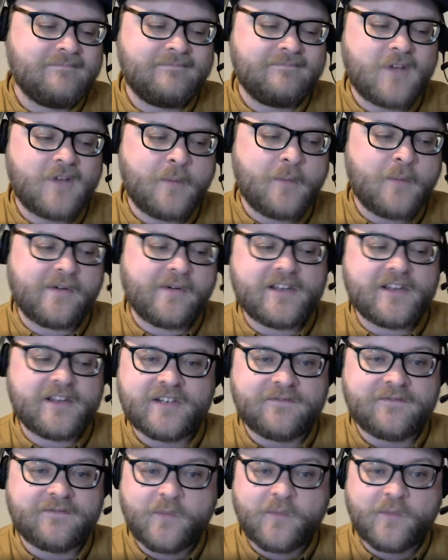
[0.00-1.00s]

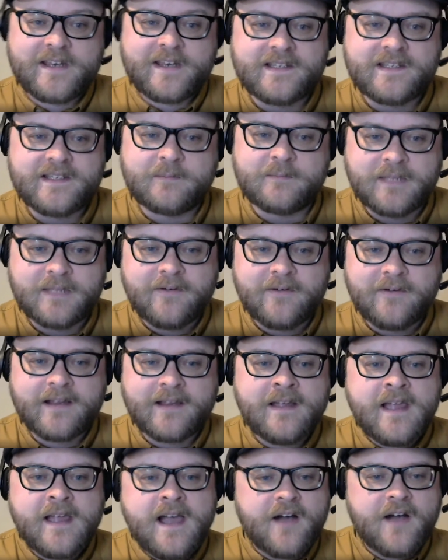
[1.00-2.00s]
operation if the wind isn't blowing.
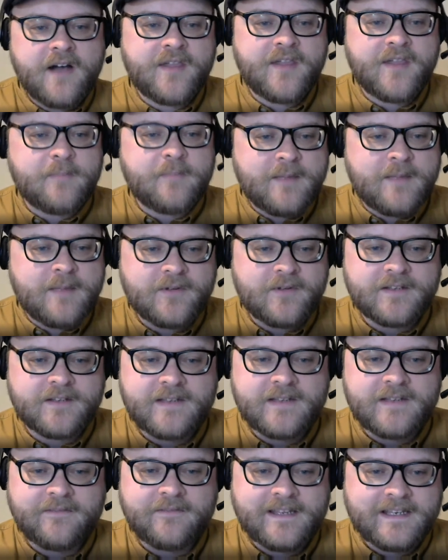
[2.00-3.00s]
I think people can
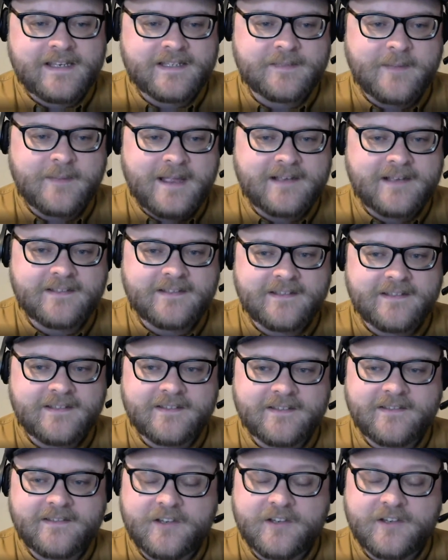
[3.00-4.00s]
definitely expect that
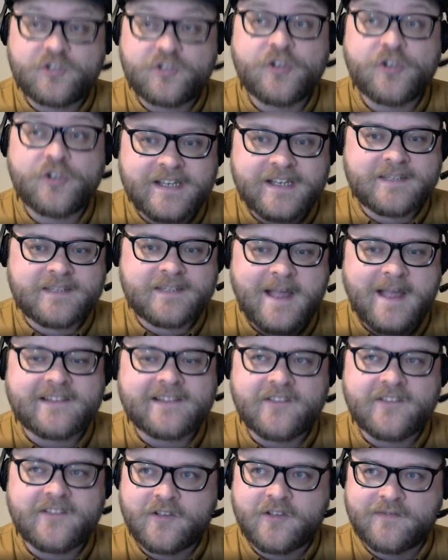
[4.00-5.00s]
they should expect
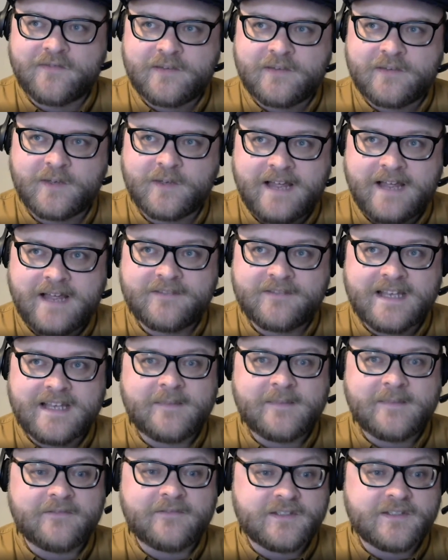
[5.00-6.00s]
that the grid will have
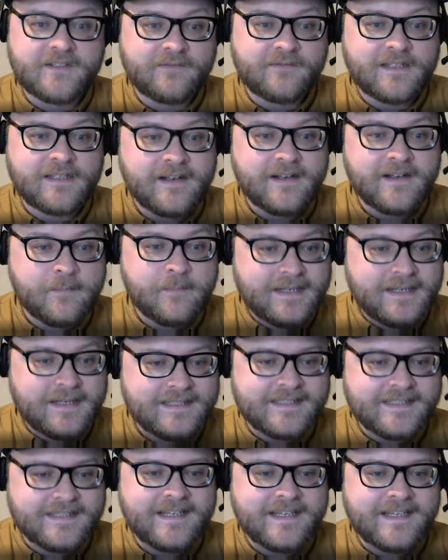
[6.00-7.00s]
same levels of
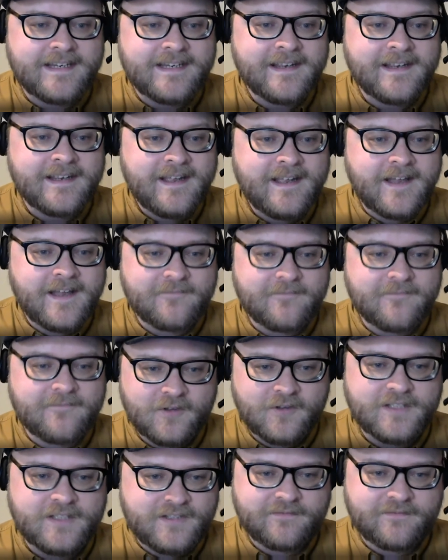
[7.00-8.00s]
reliability and
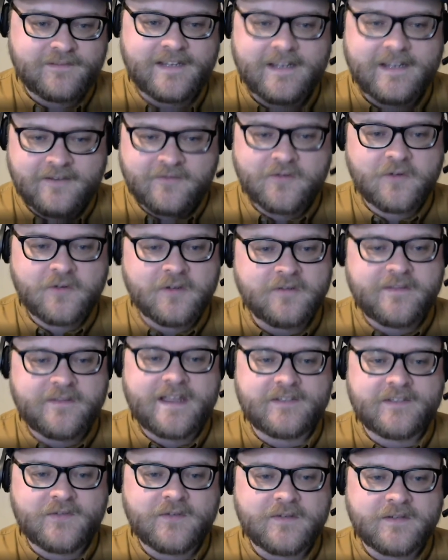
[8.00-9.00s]
voltage and flicker and all of
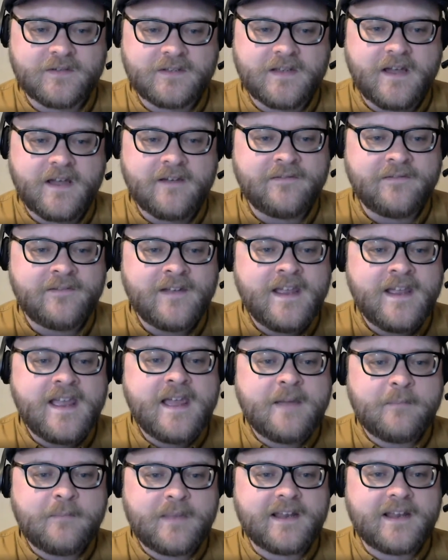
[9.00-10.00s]
that sort of stuff.
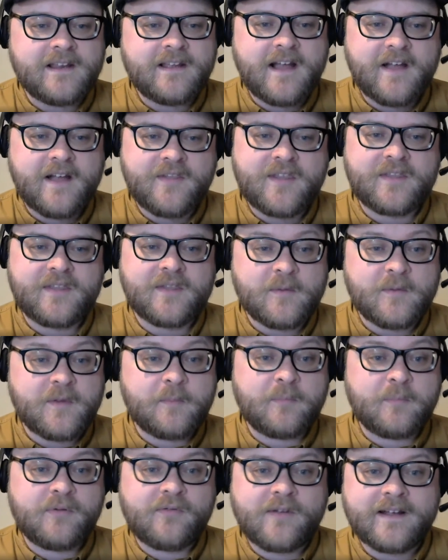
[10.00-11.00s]
But it, I think that
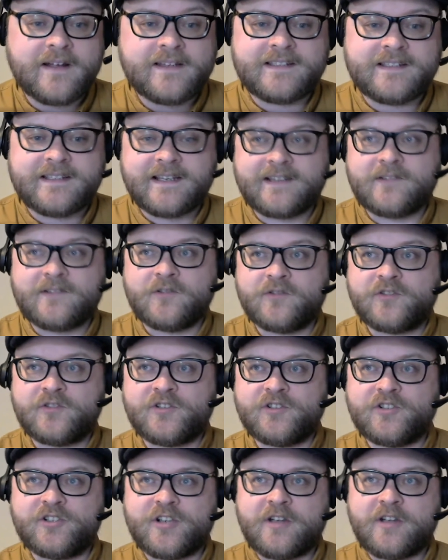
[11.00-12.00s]
the price signal
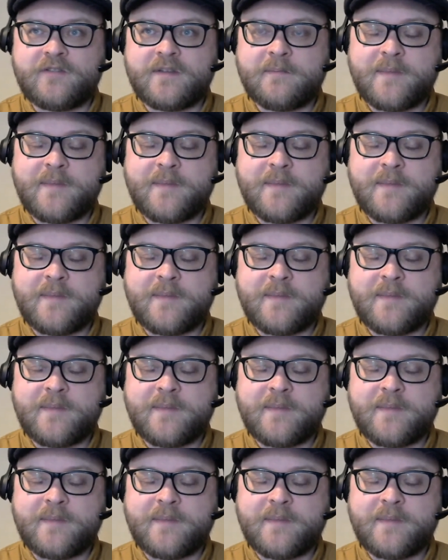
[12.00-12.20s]
should show that